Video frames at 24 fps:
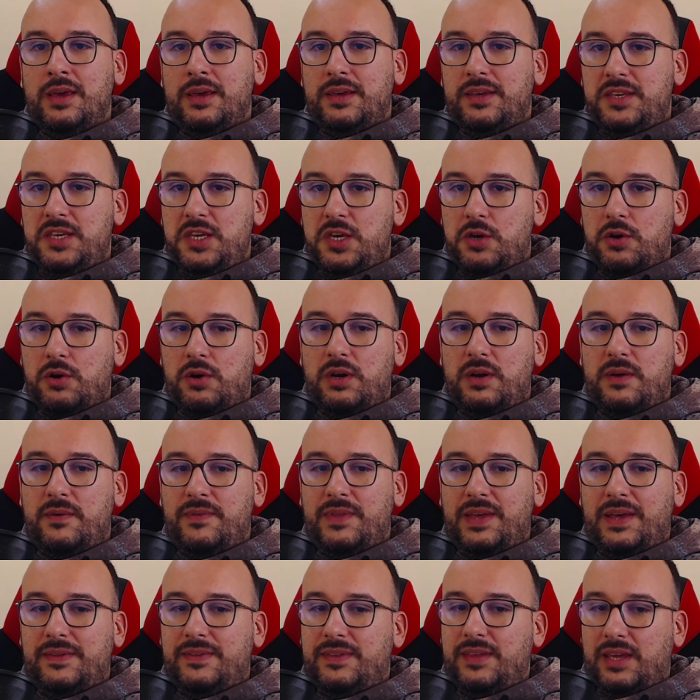Here,
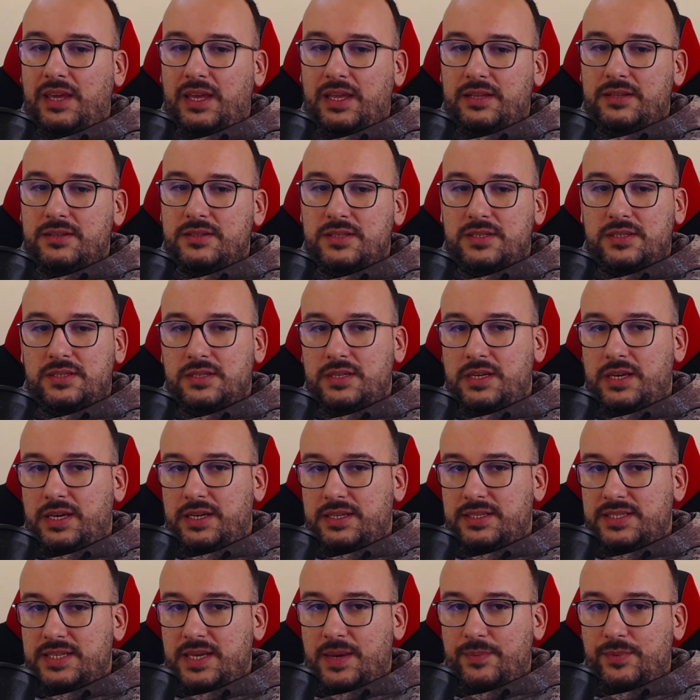nothing else
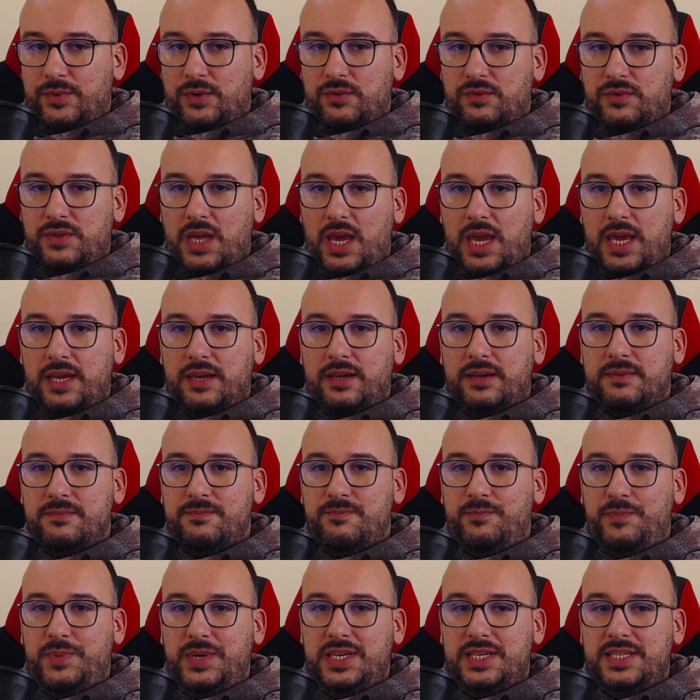except to take
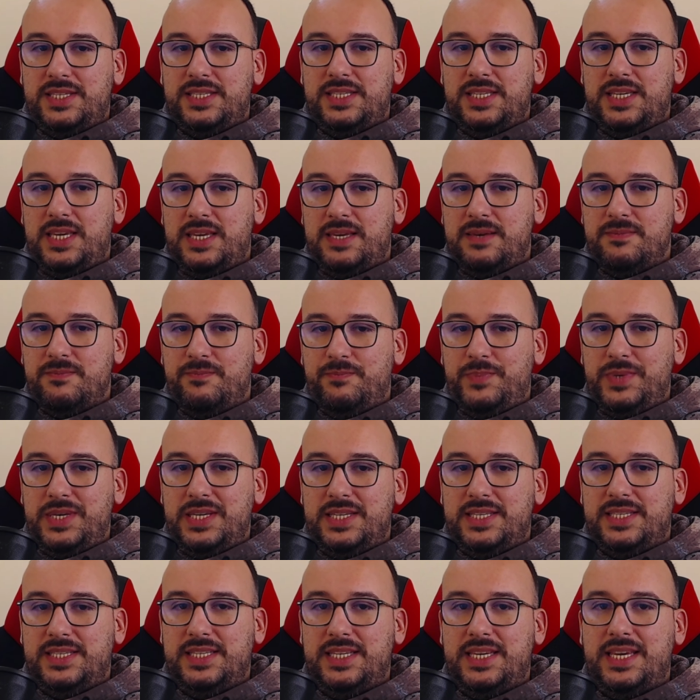bc,
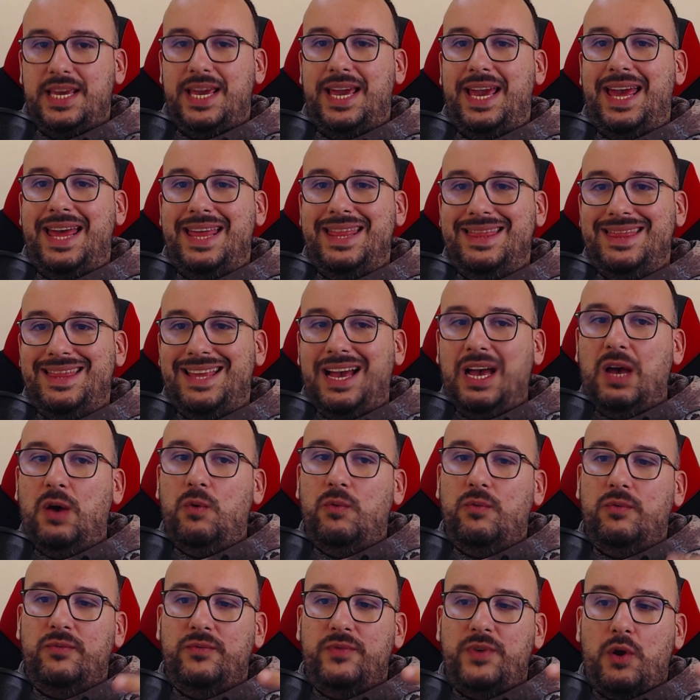bc, and
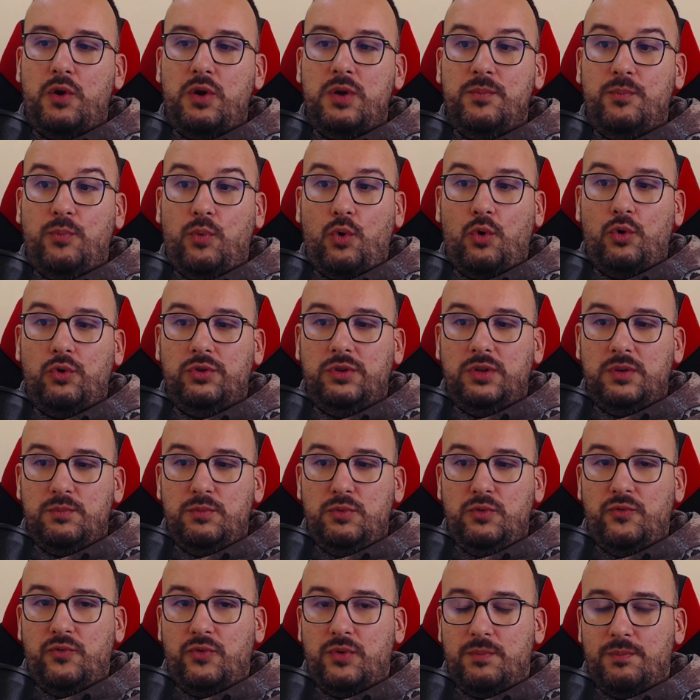now very important
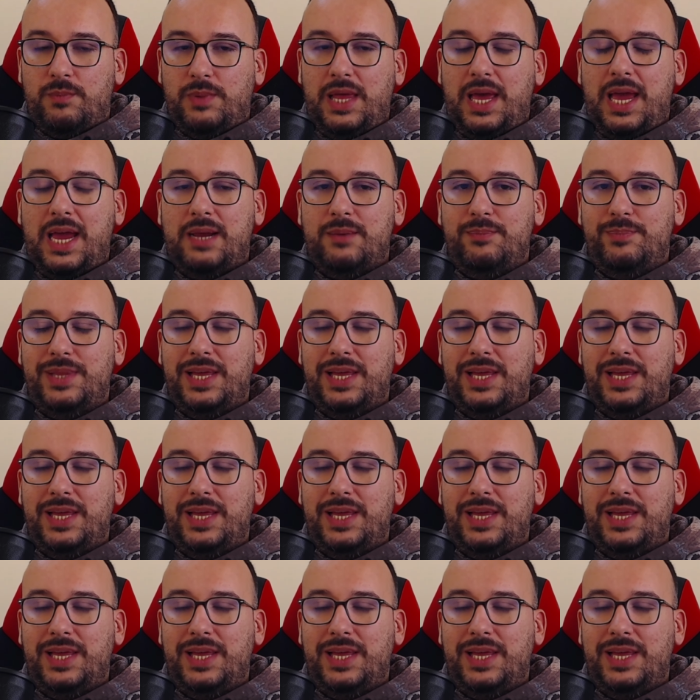move from black.